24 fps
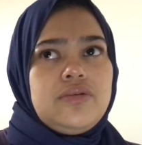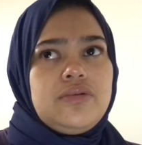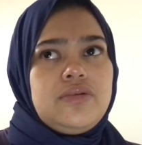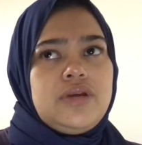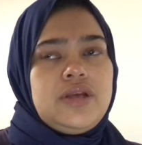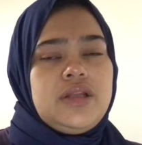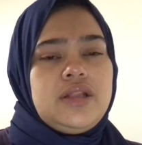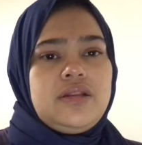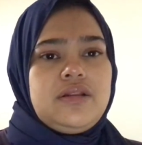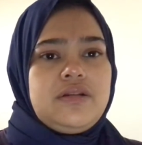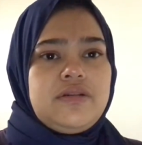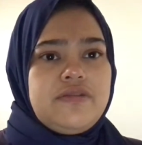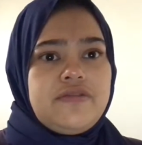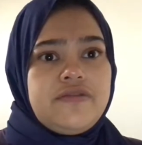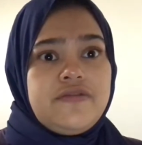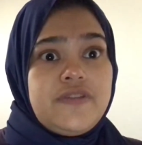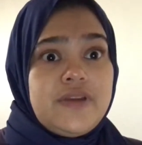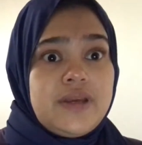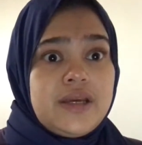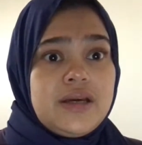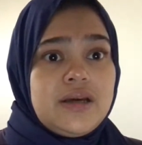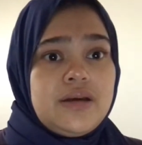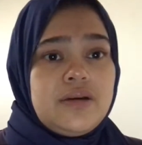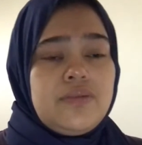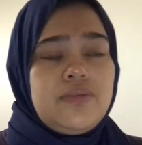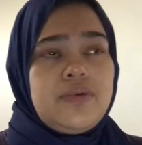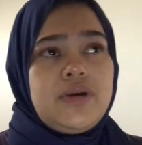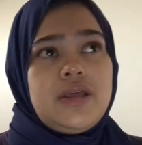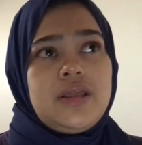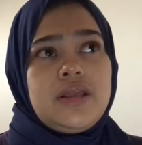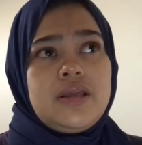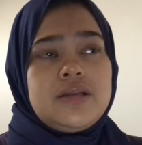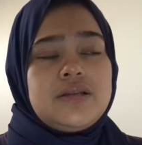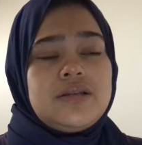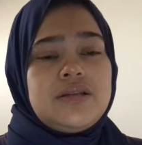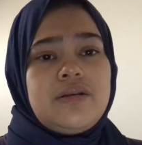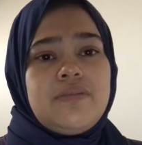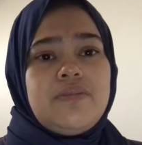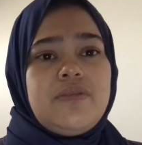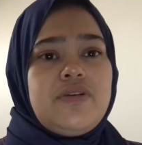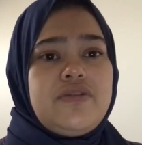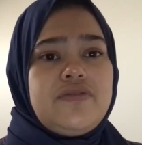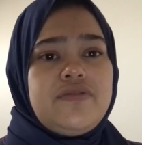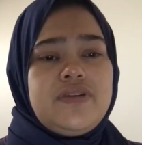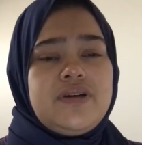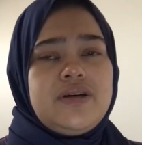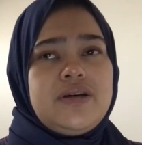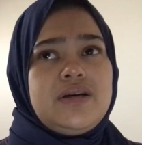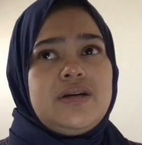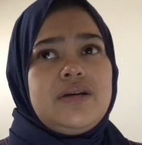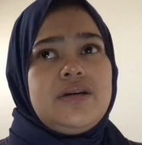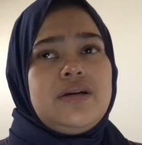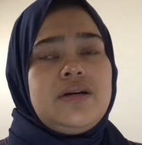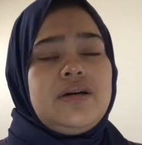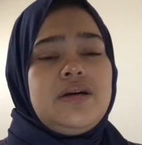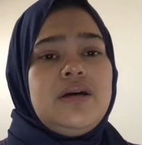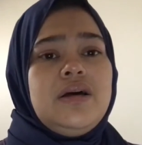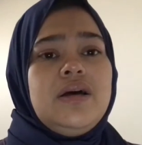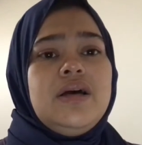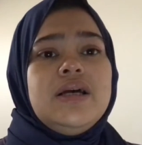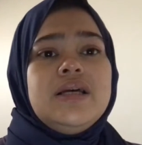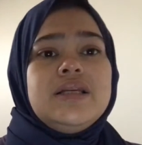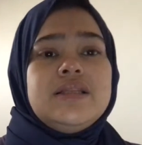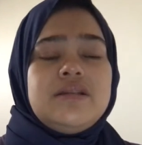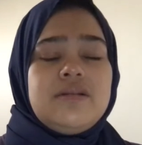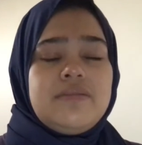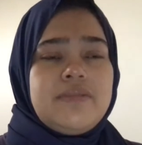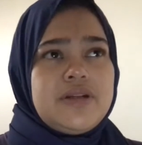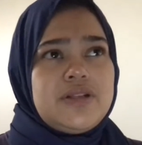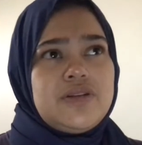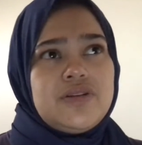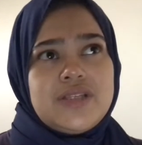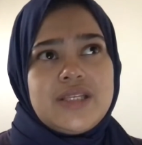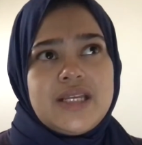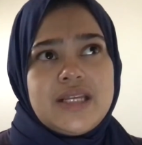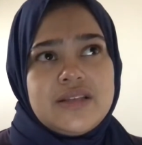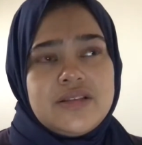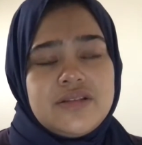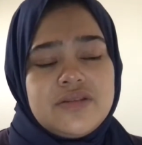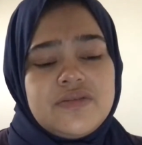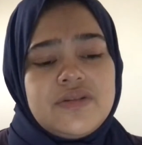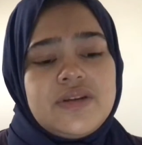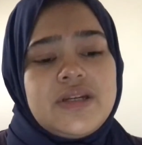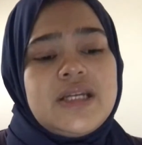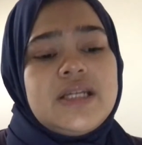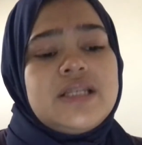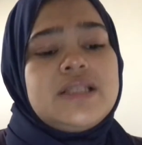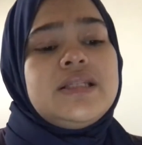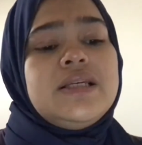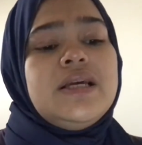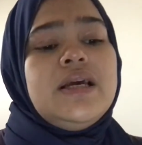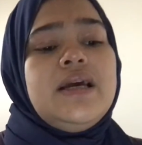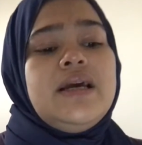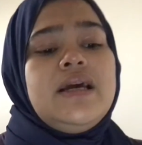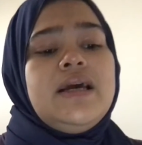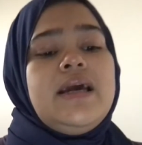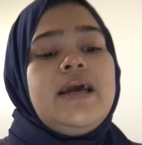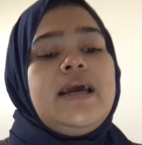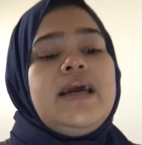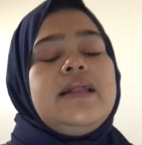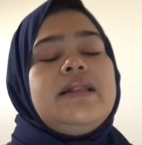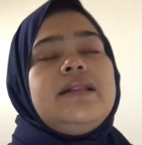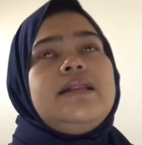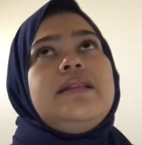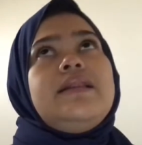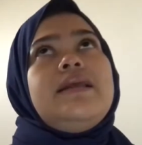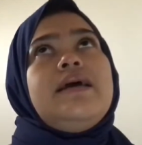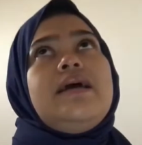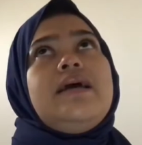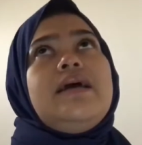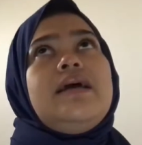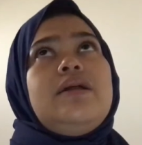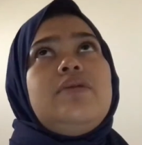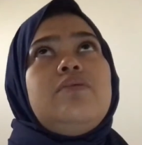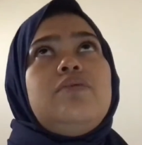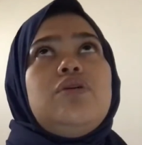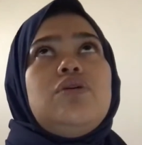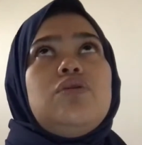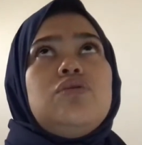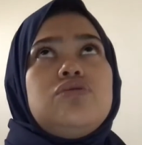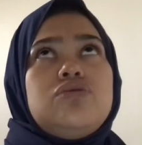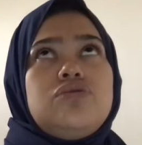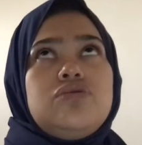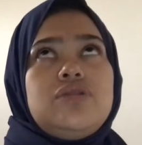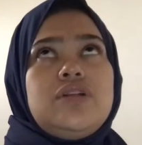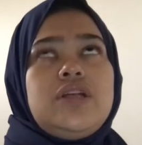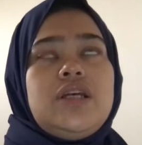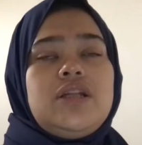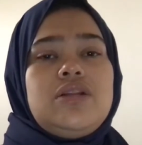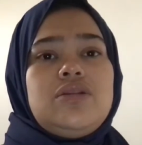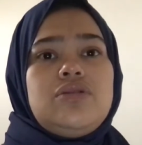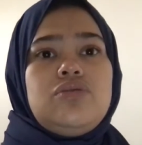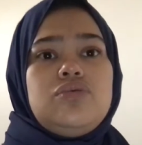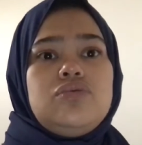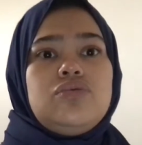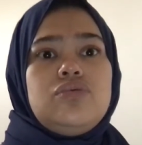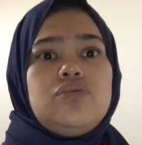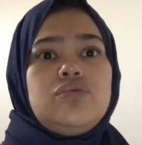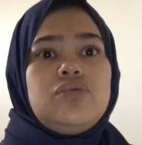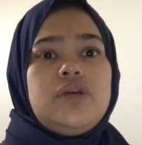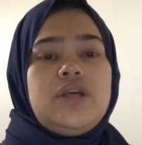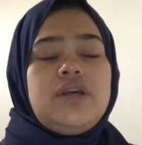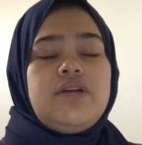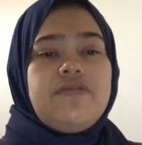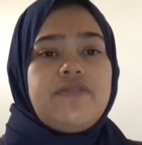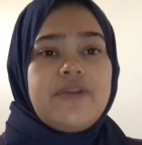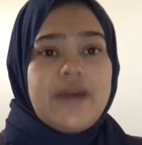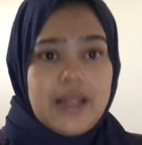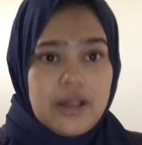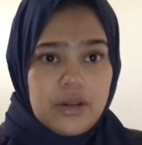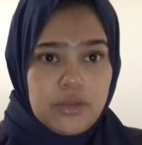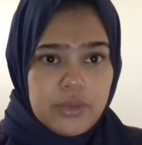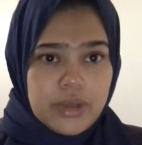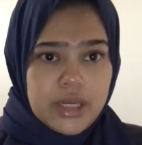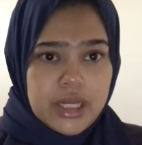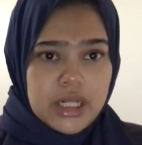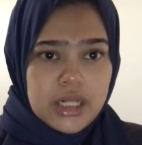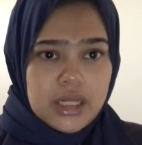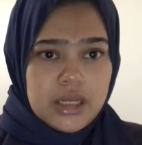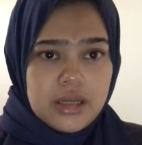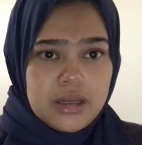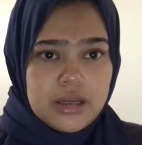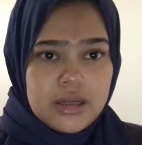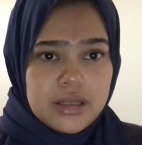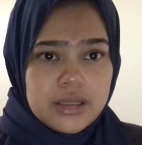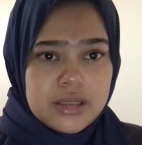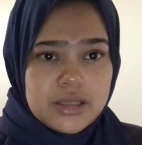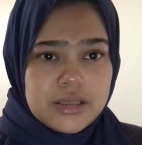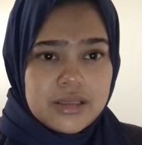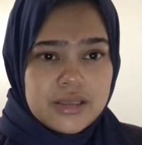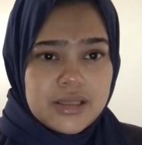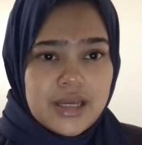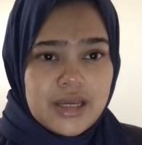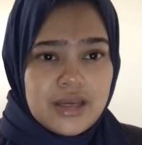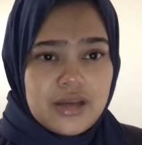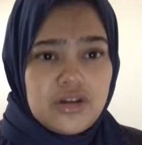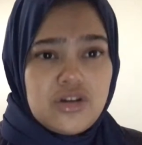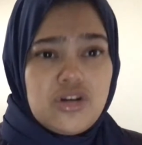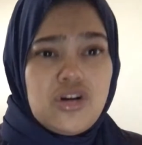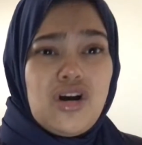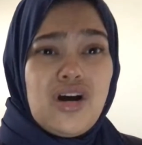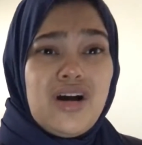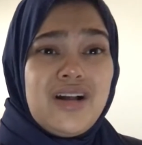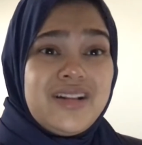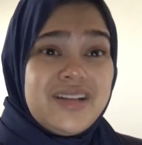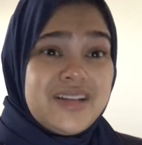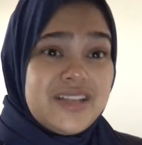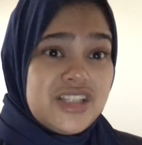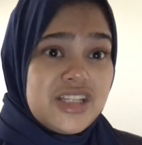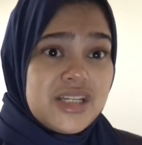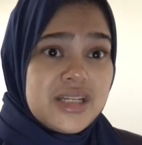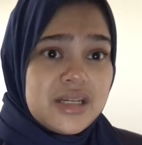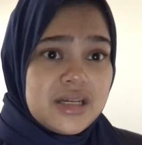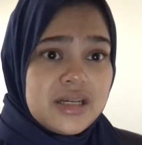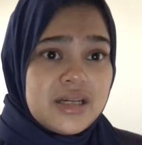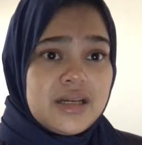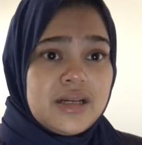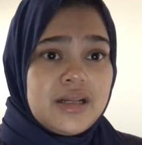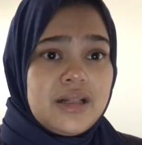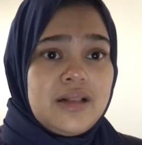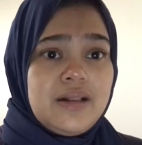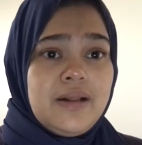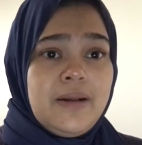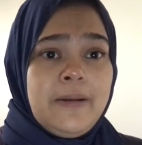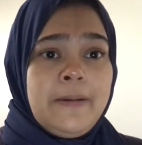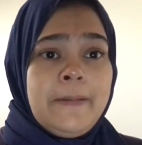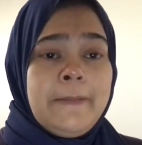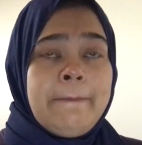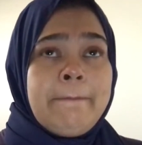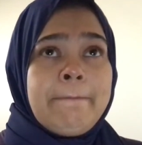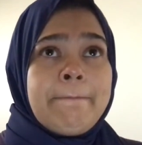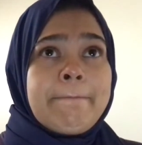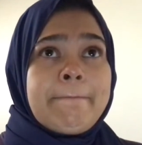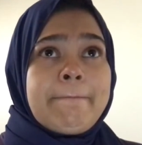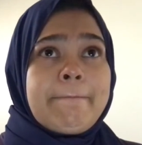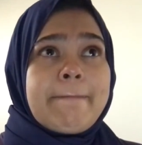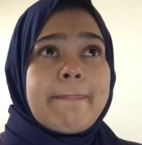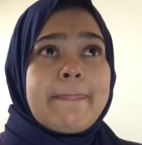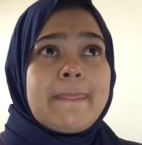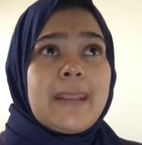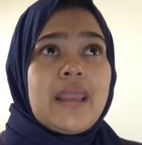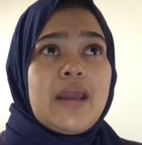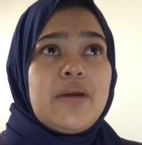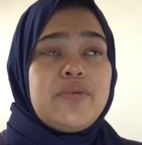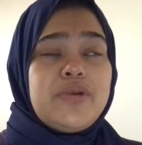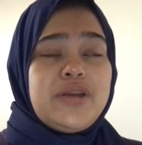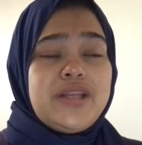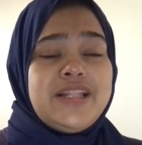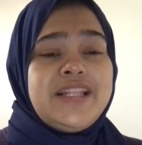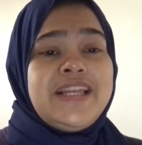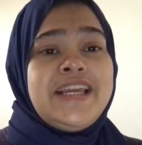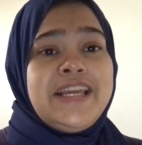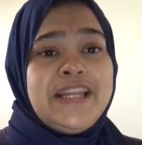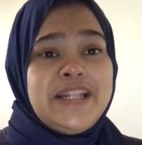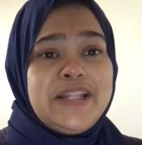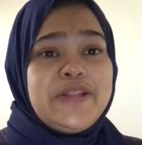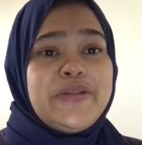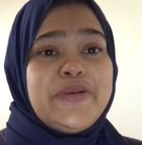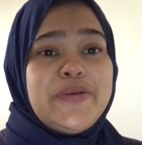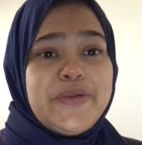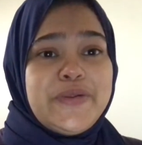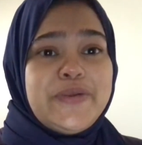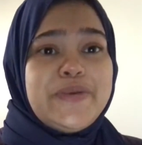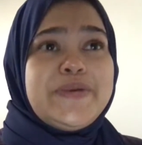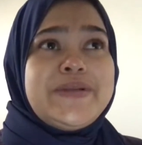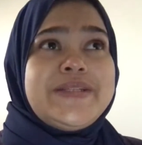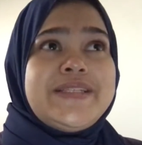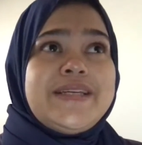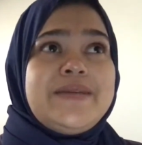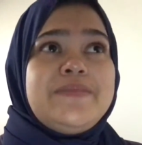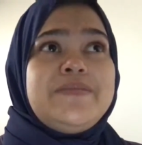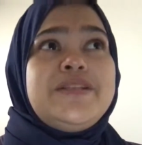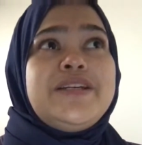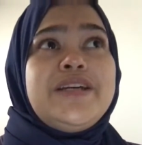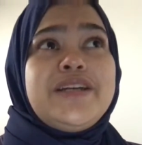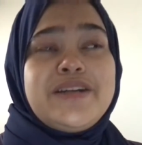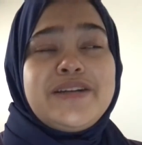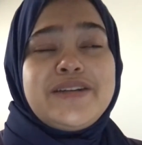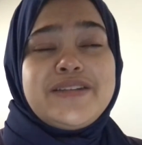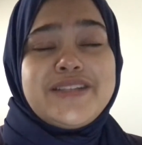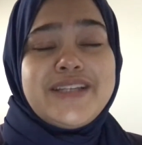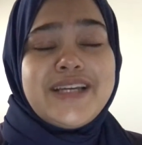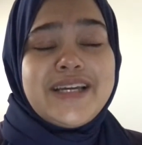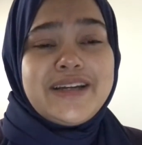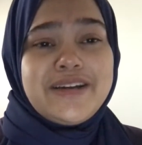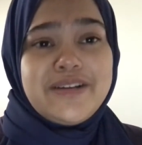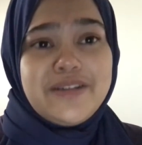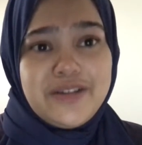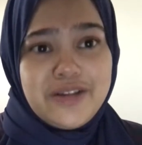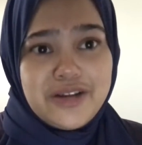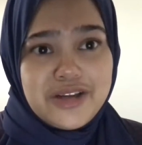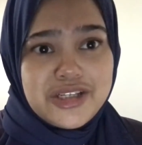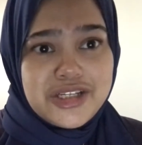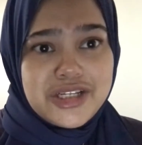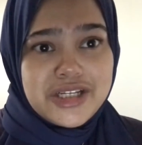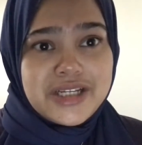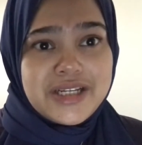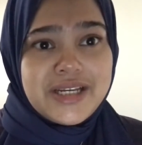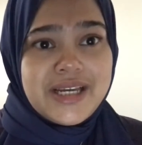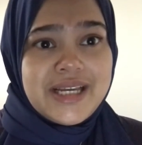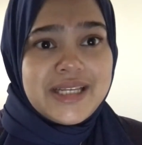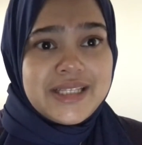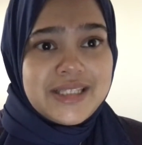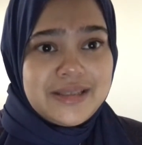interfere with some of her somatosensories. And then we also need to evaluate her psychological, we need to do some psychological